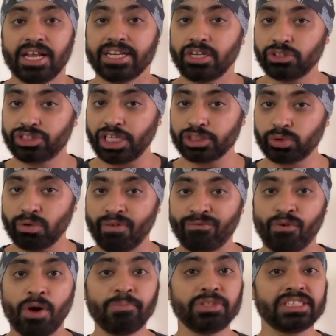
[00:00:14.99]
Now just to
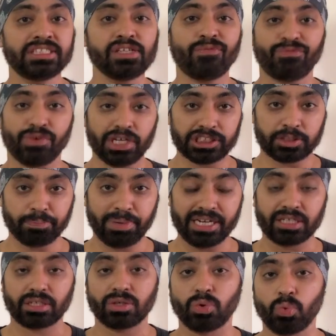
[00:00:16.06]
inform you, this is a first
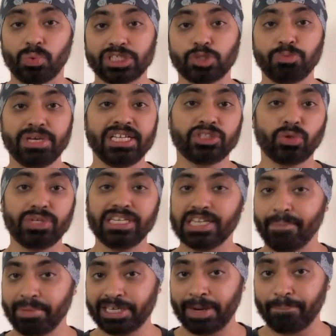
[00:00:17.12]
build which means only
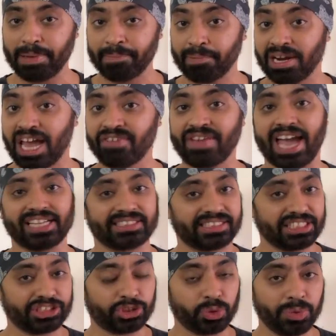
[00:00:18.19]
limited people have
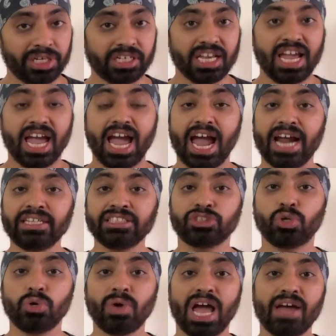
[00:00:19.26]
access to it and it's
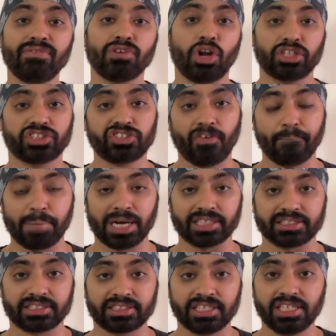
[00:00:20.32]
going to have lots of
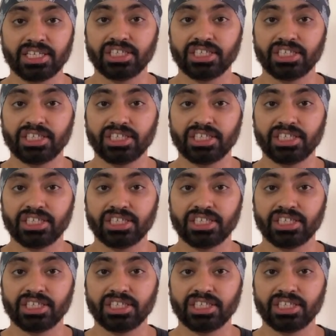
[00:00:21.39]
bugs.